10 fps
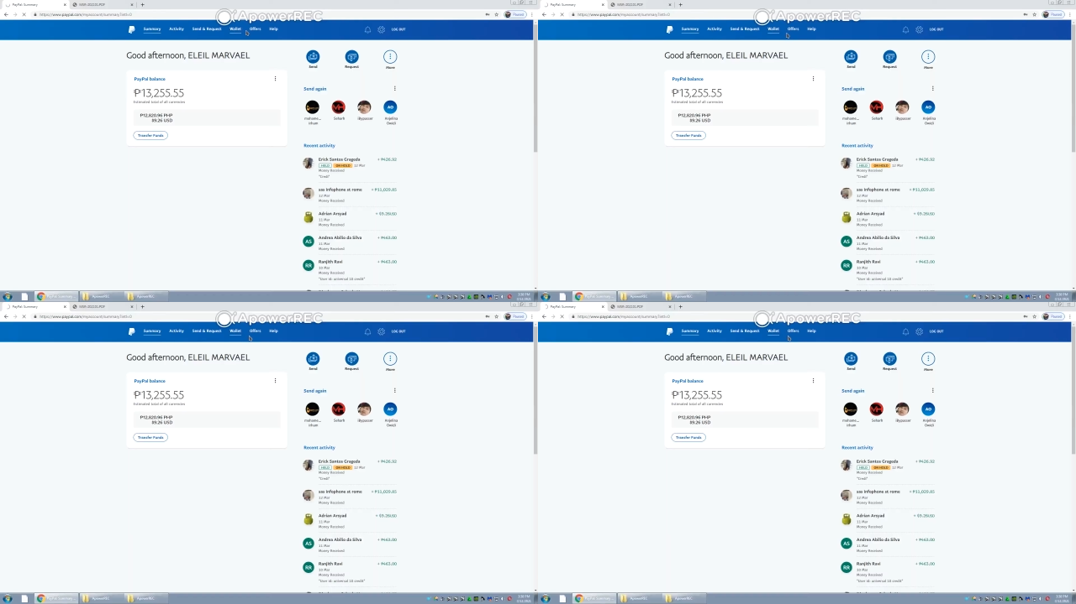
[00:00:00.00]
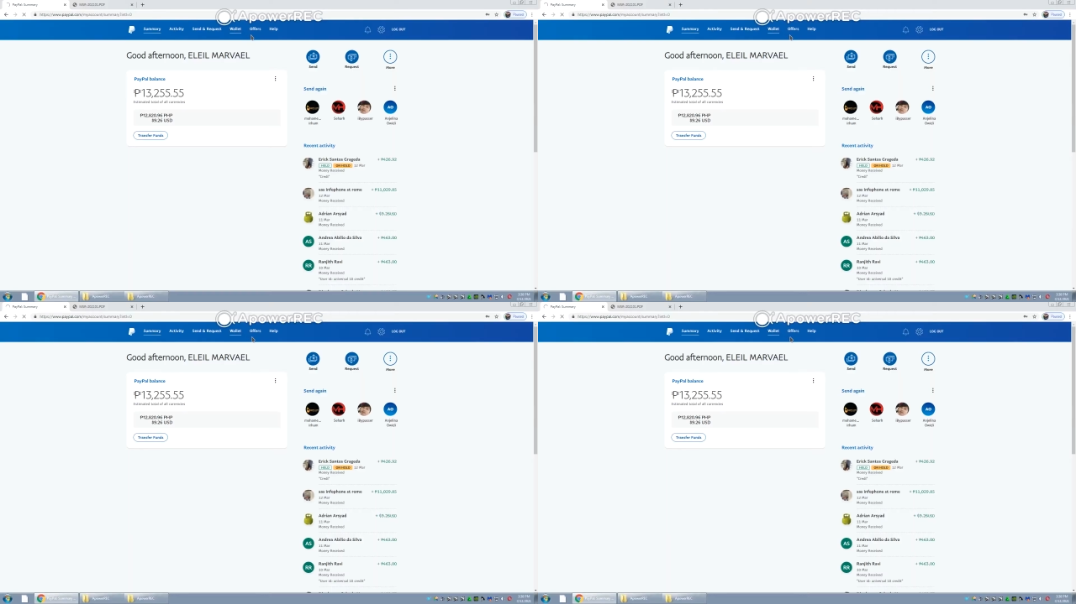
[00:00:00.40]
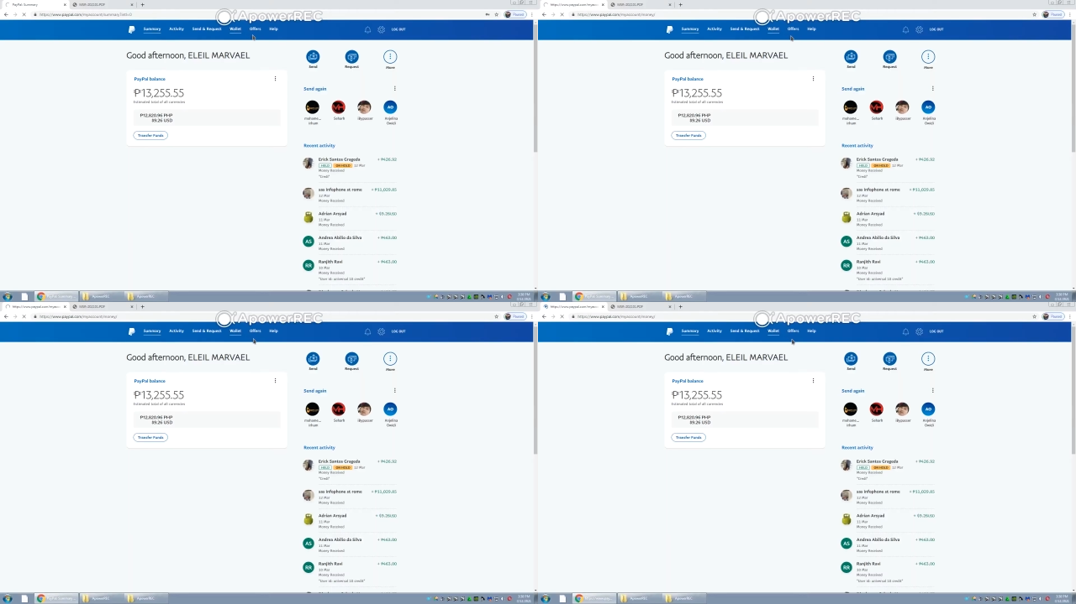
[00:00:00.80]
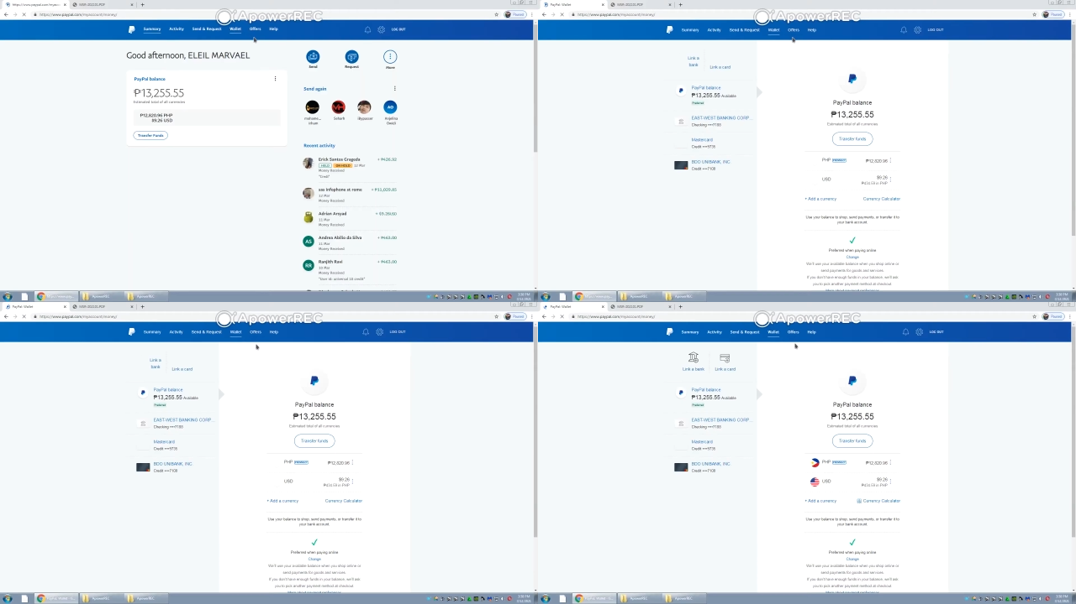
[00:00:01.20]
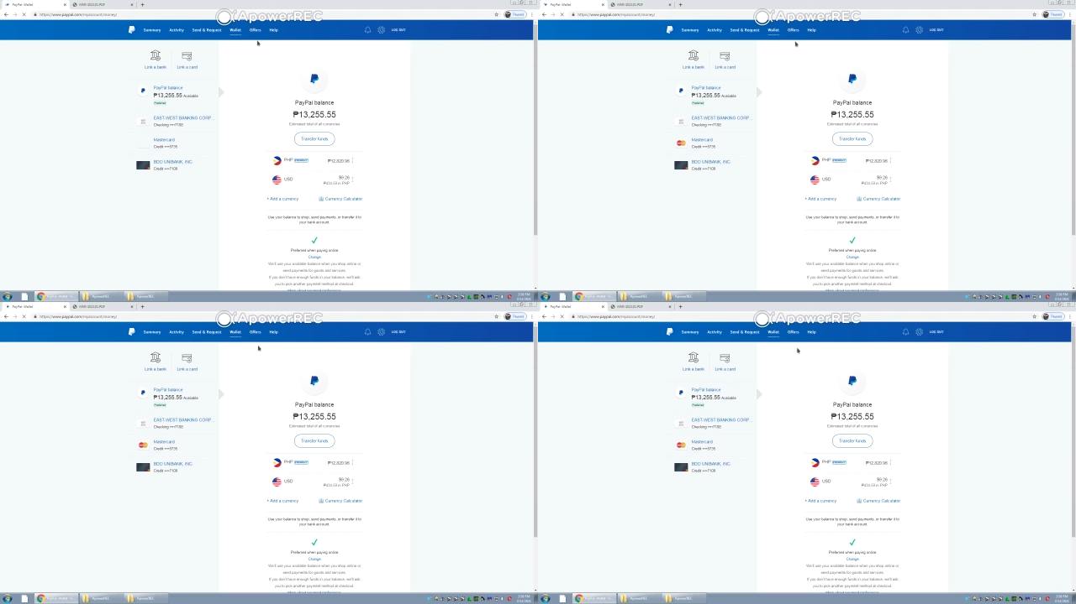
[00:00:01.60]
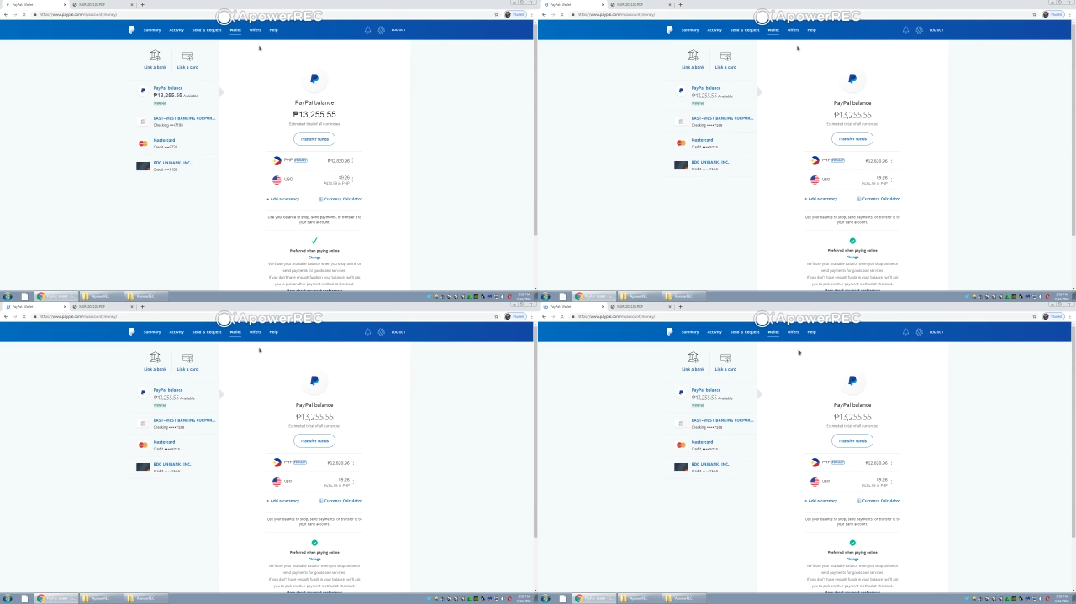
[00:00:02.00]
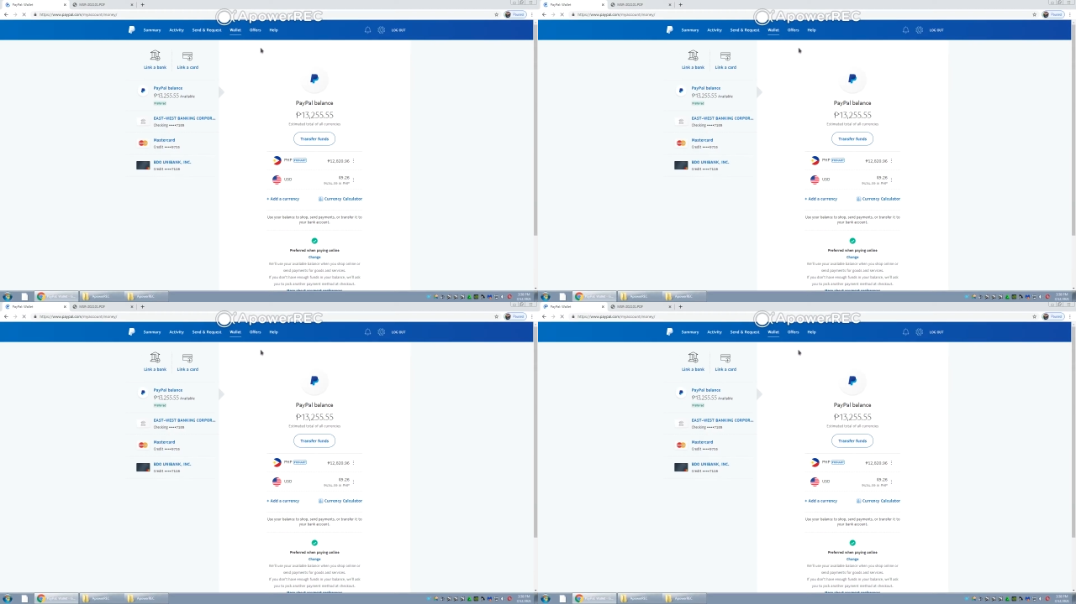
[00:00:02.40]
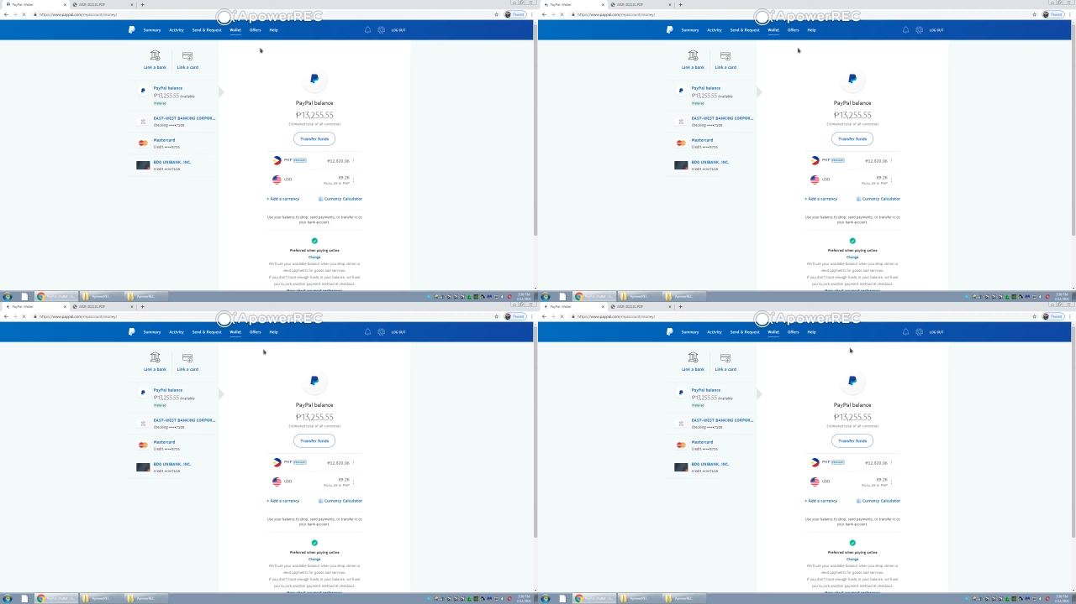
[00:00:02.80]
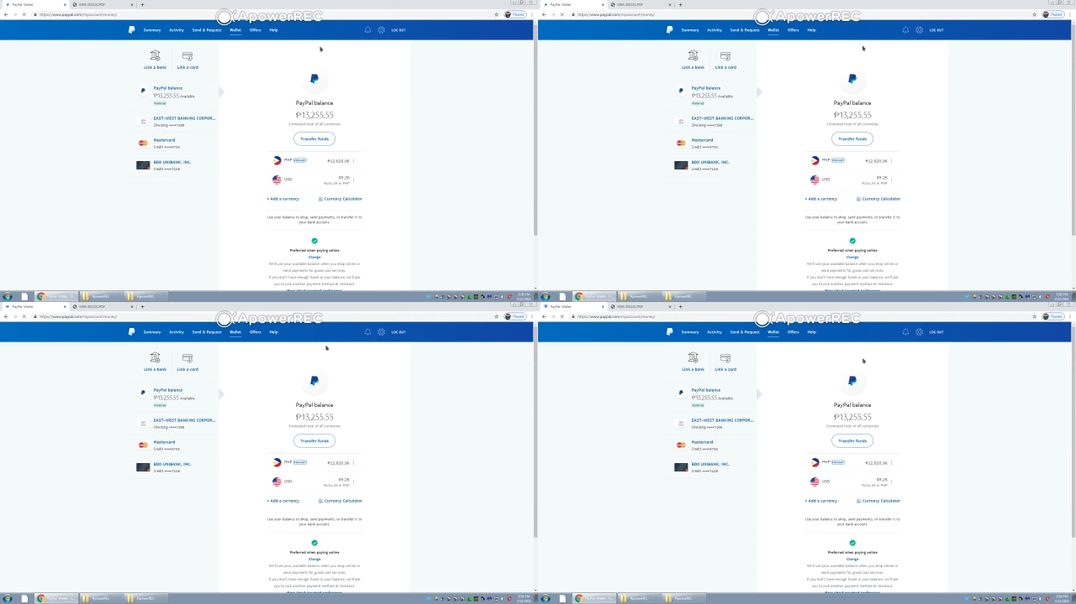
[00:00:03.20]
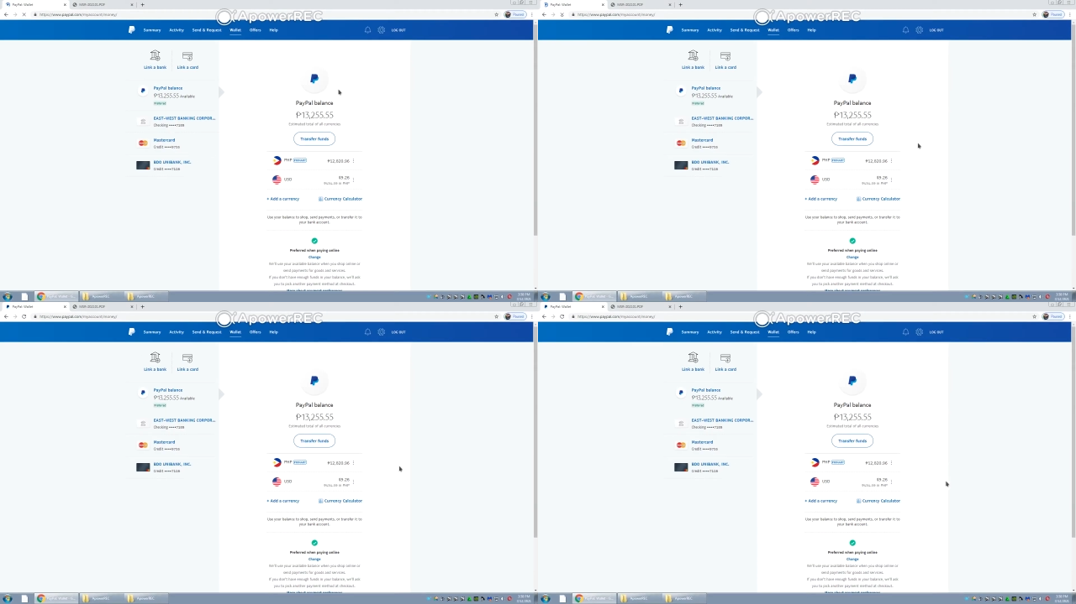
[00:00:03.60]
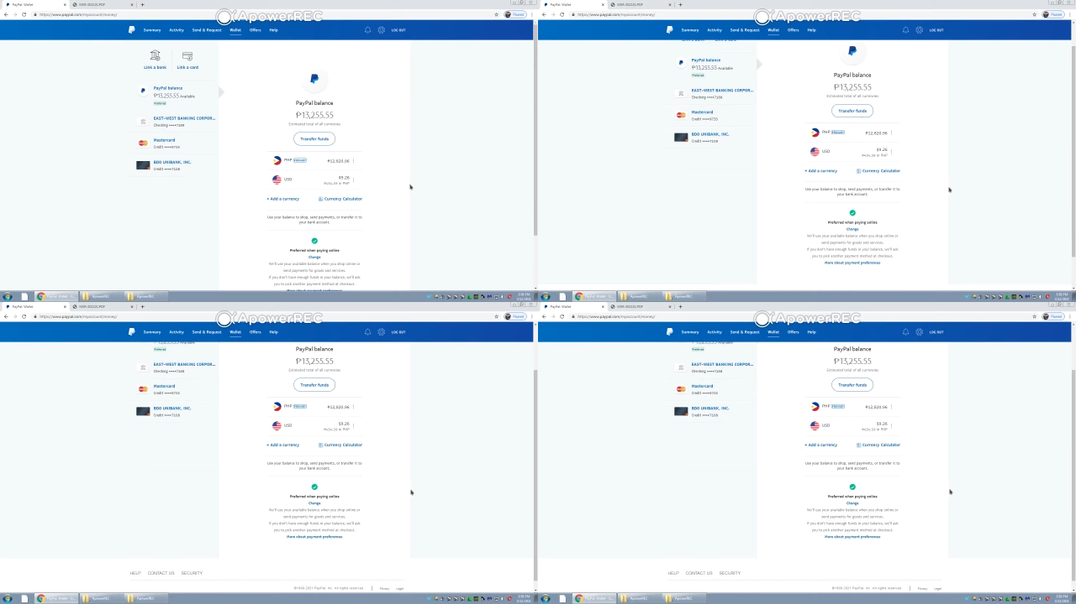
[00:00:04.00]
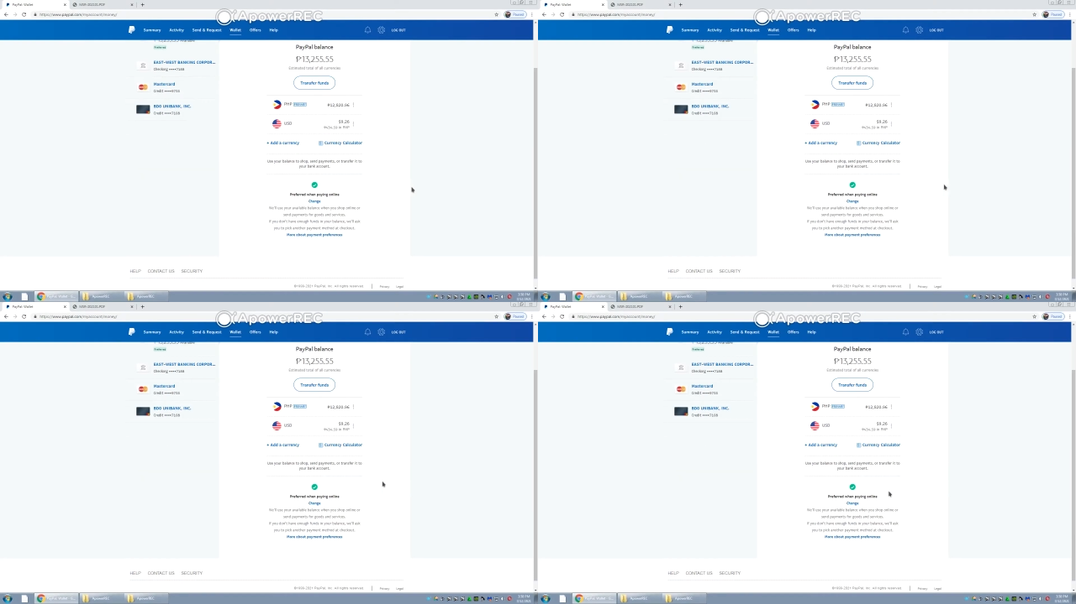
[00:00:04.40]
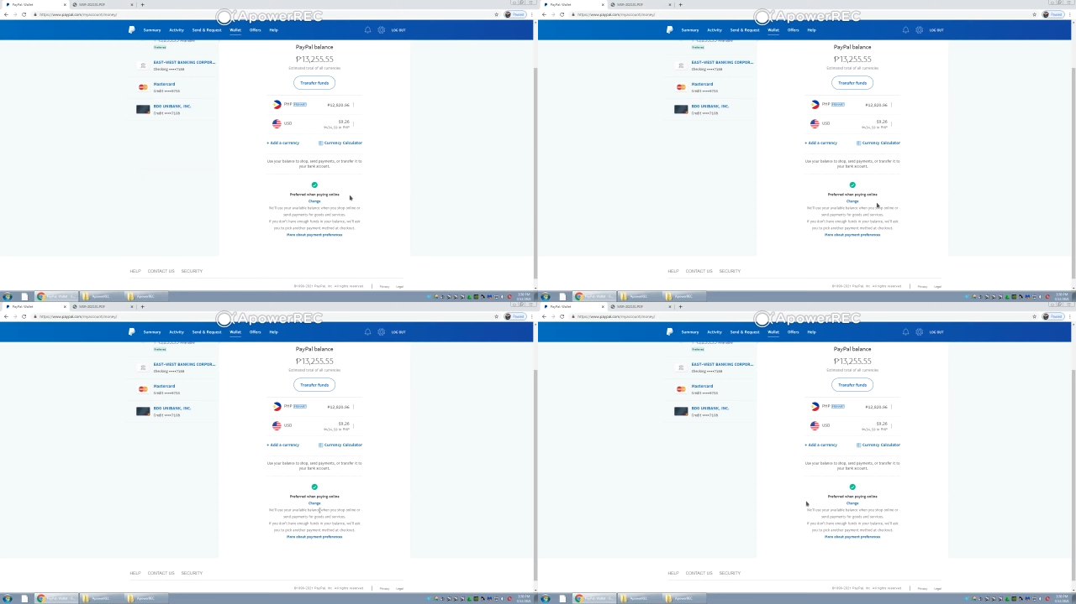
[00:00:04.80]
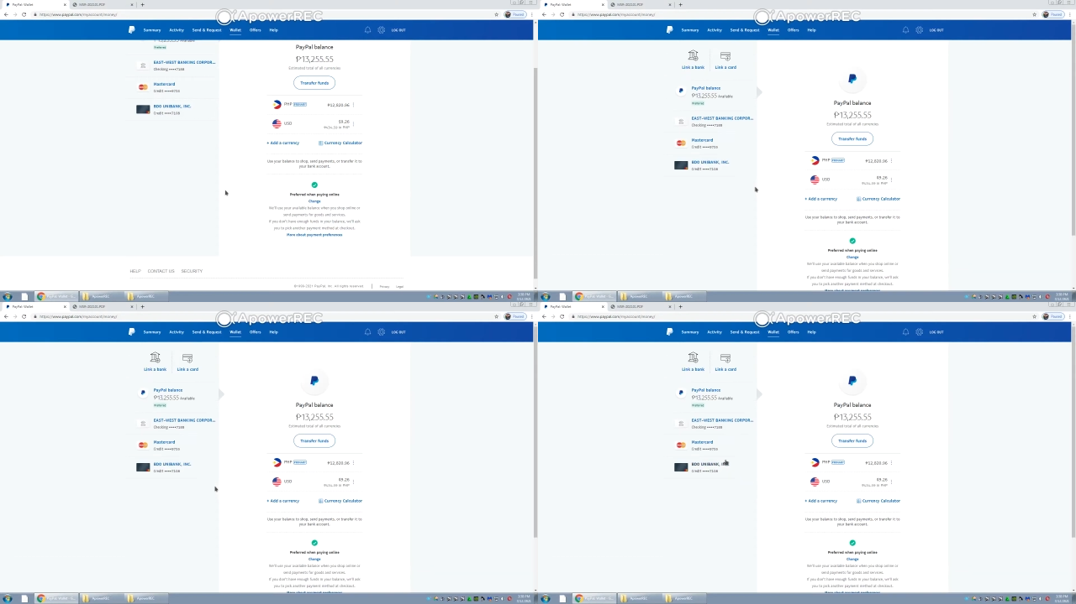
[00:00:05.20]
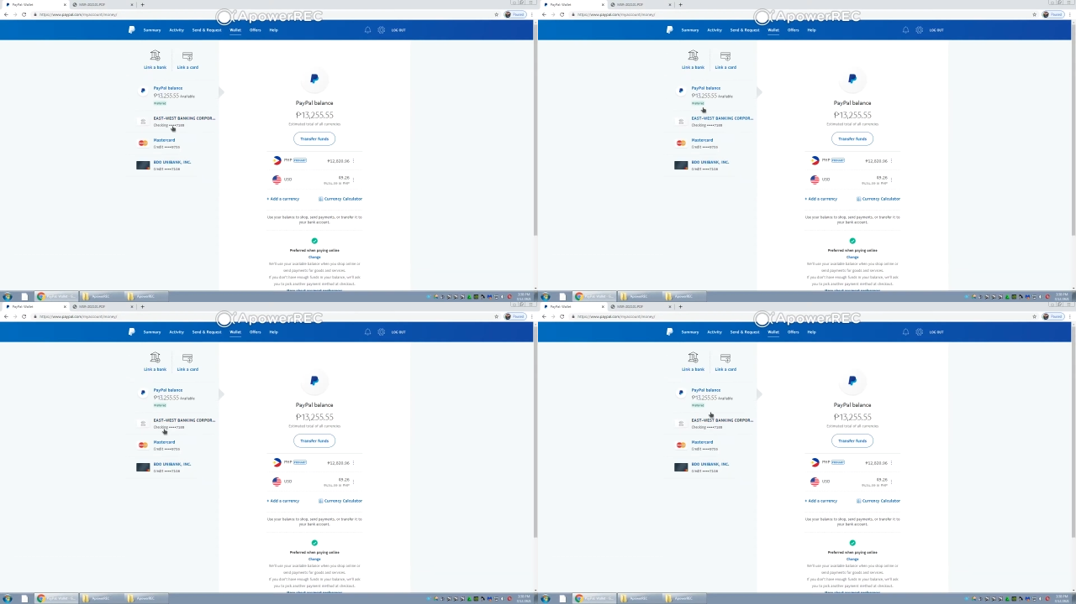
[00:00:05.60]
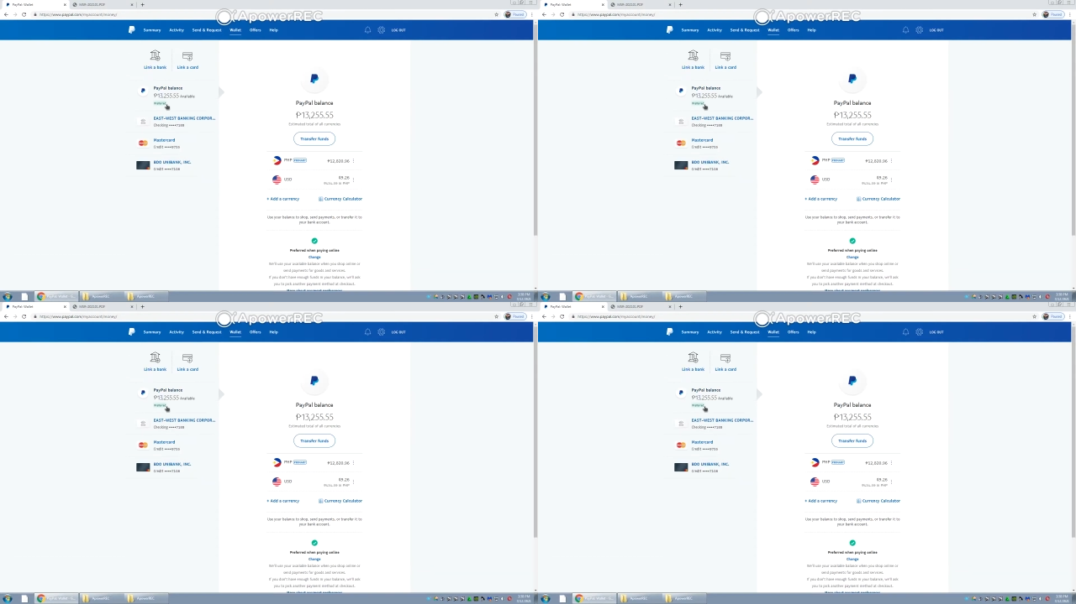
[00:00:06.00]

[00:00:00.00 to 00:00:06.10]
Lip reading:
(no speaker visible)